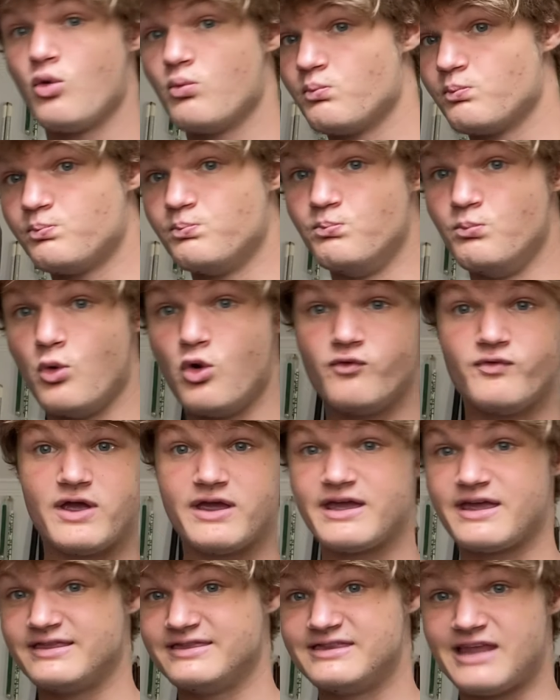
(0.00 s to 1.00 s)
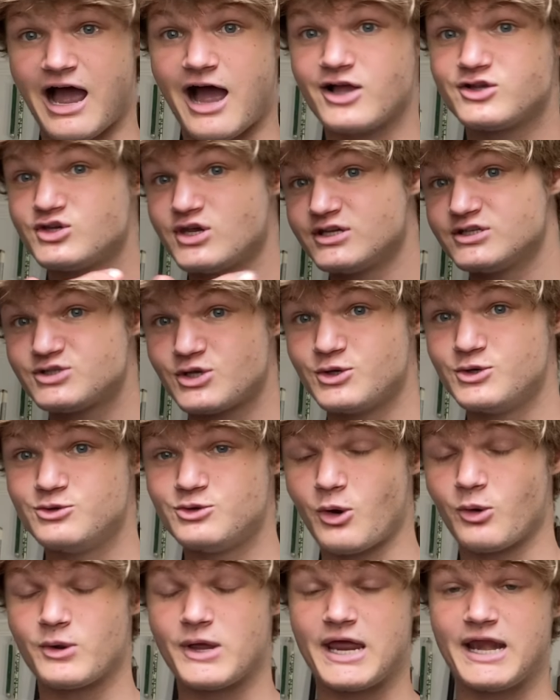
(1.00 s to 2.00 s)
moving and dodging so you
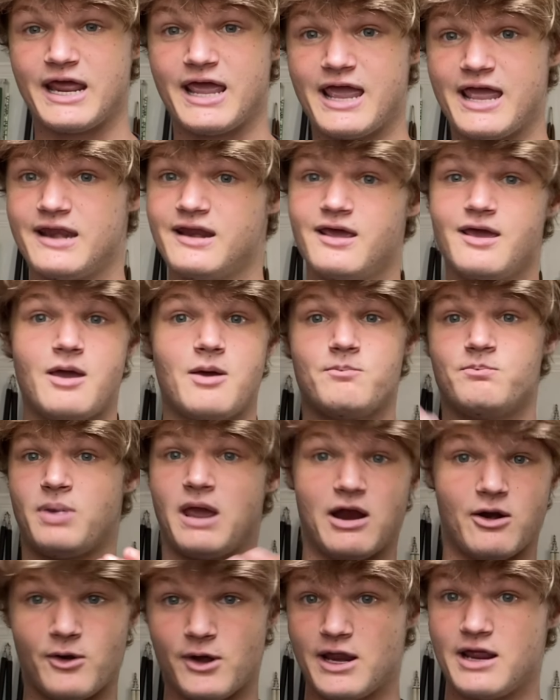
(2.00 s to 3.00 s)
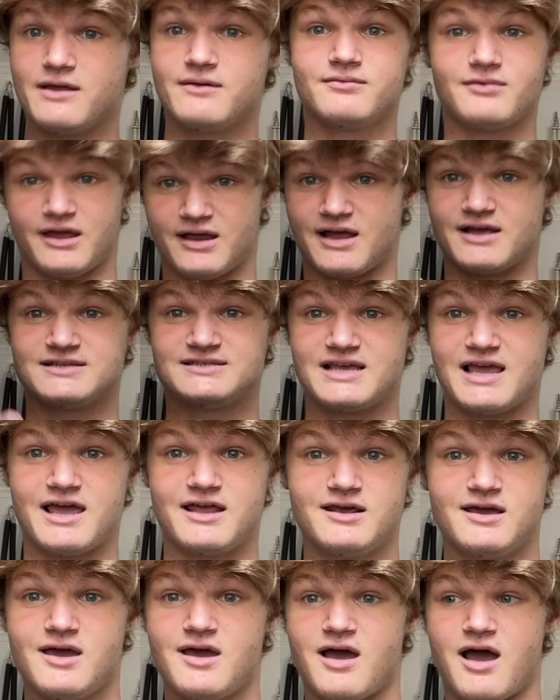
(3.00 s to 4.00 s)
don't get hit, parrying, like I
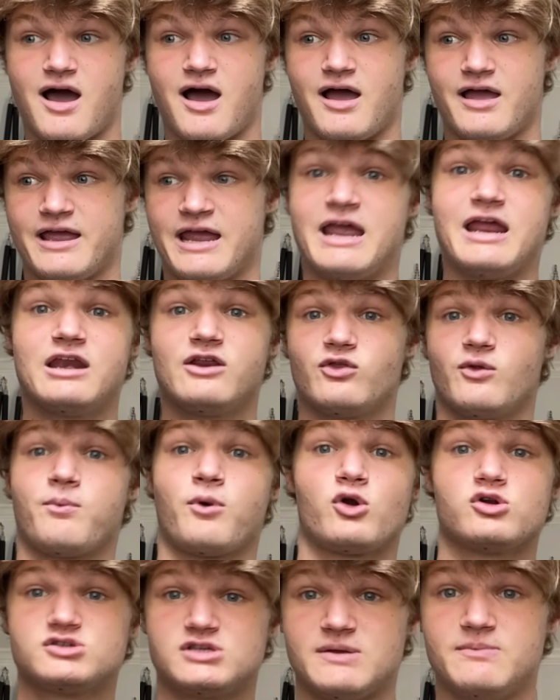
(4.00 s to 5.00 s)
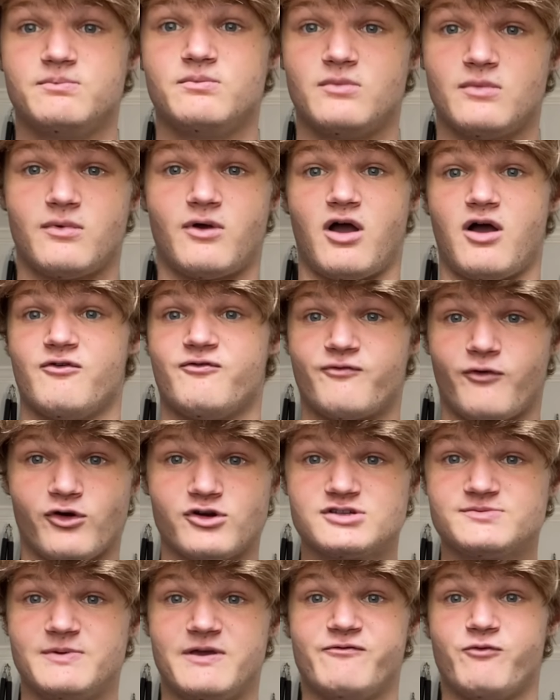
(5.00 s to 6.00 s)
said, hitting the person
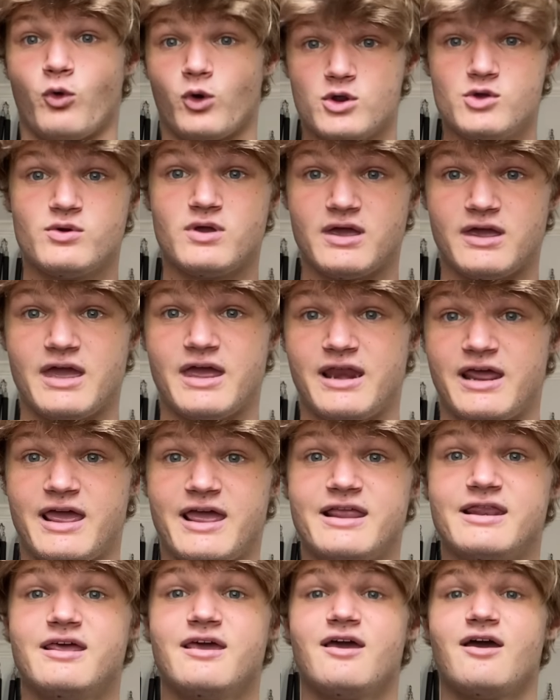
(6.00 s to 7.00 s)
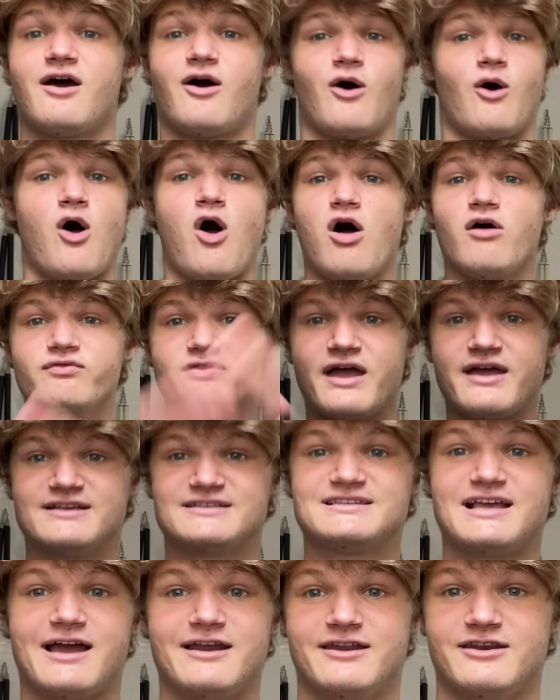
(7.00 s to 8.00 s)
first before you can get hit. All of that
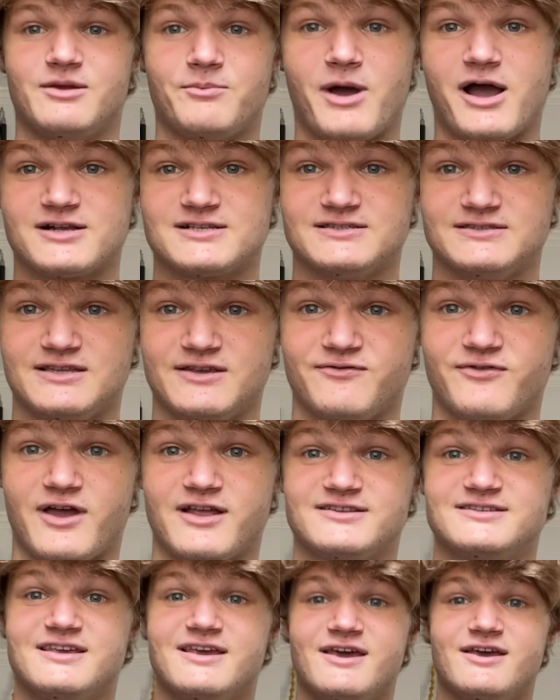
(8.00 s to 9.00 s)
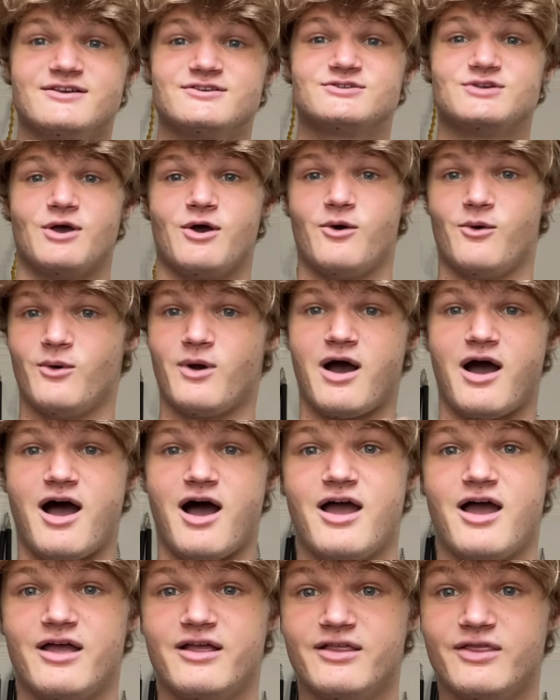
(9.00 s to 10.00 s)
is tied into boxing defense. So
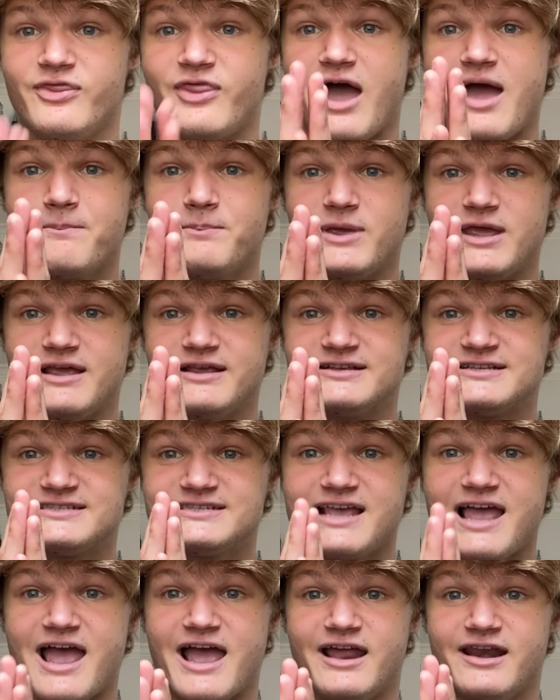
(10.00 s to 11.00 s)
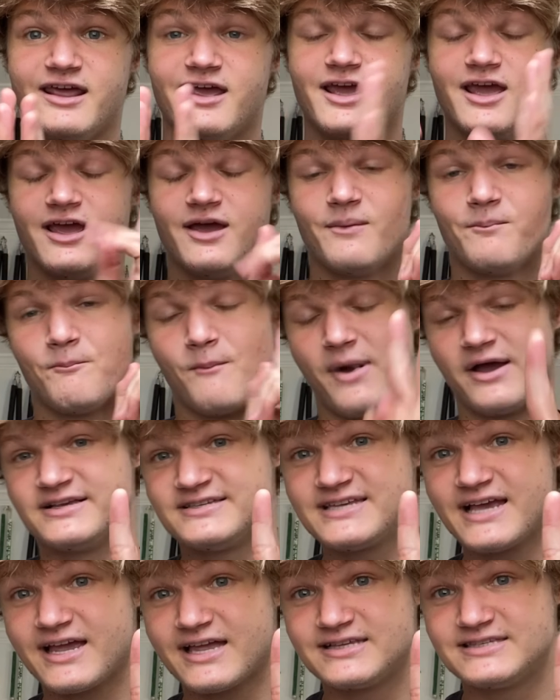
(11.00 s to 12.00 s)
that being said, my
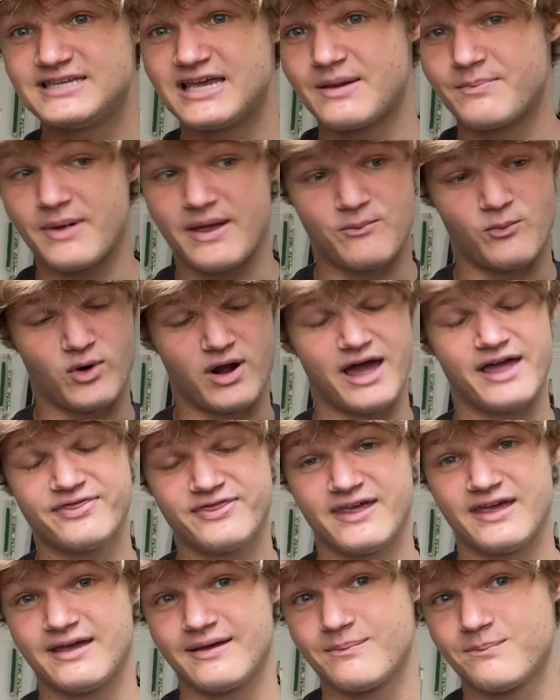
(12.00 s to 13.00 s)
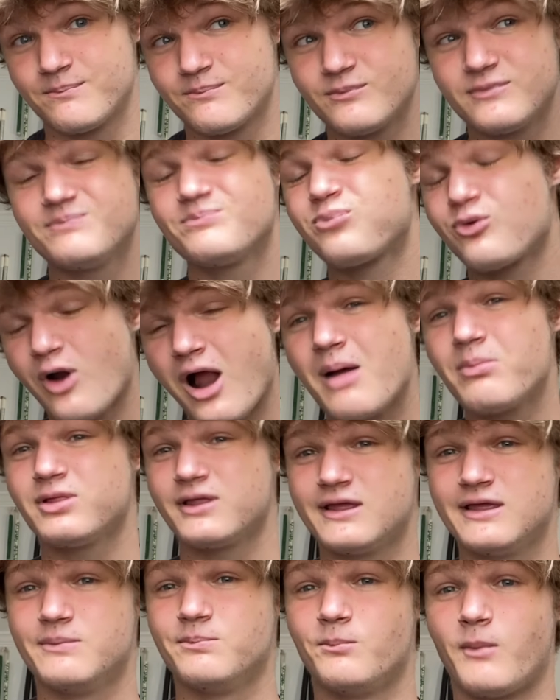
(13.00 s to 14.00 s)
second tip, and what I think
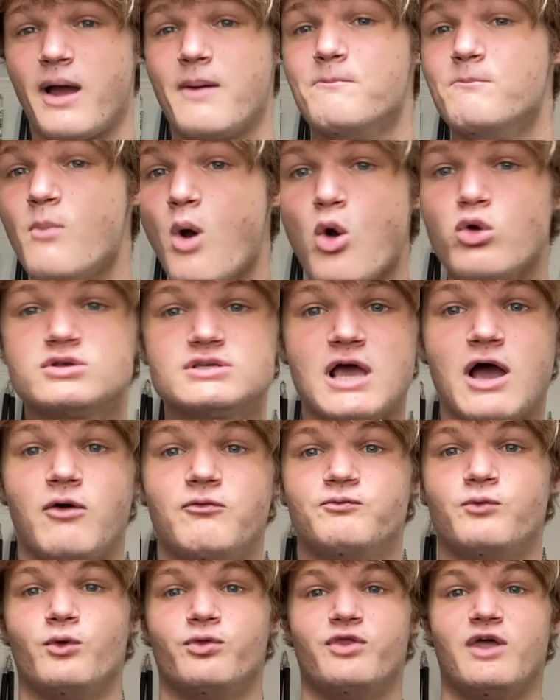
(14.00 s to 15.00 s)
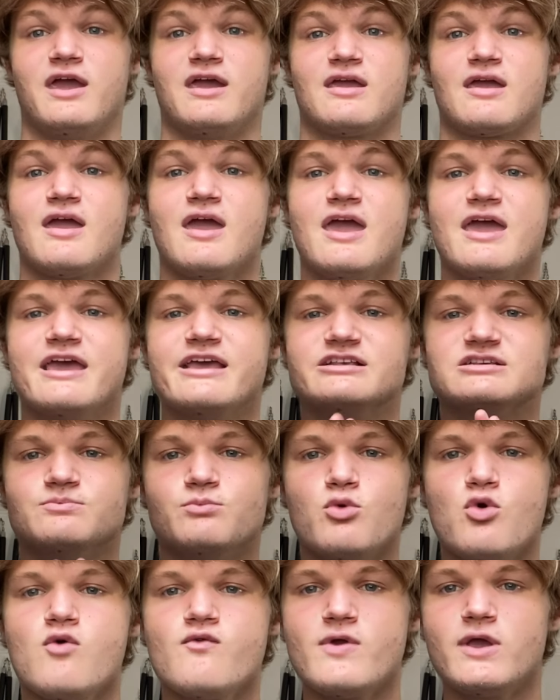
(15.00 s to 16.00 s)
probably my most helpful thing, is
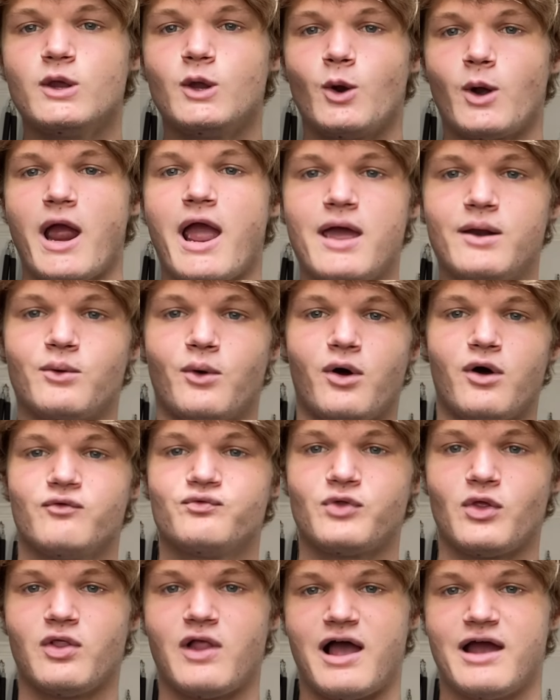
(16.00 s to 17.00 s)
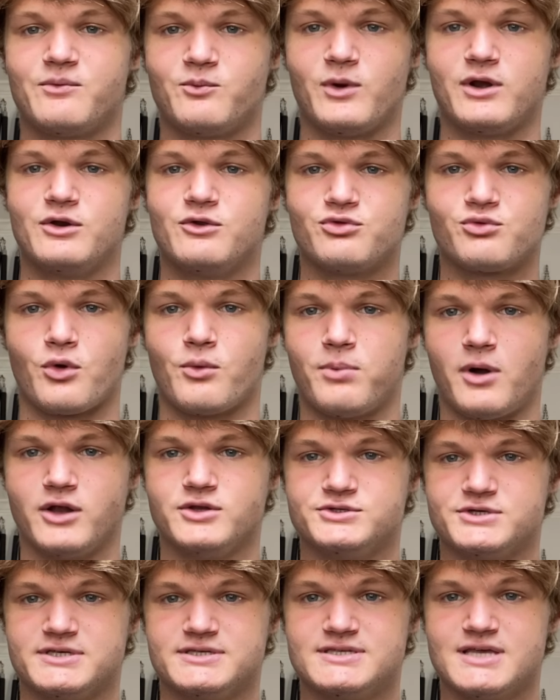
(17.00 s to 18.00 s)
moving your head off the line when you throw
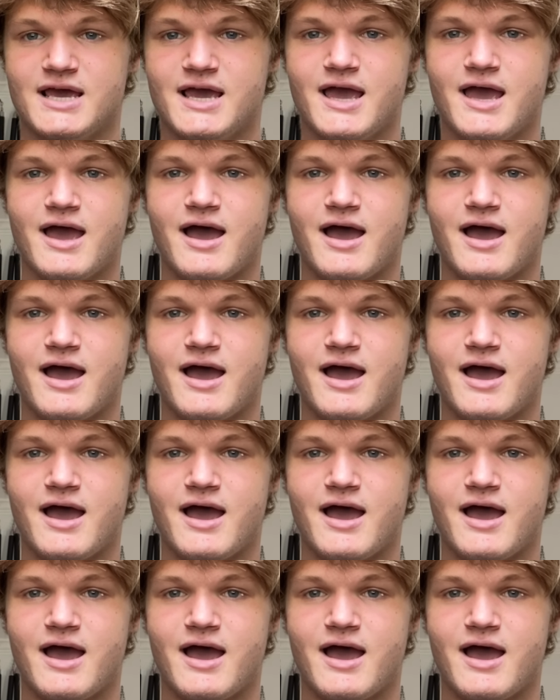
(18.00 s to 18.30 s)
punches.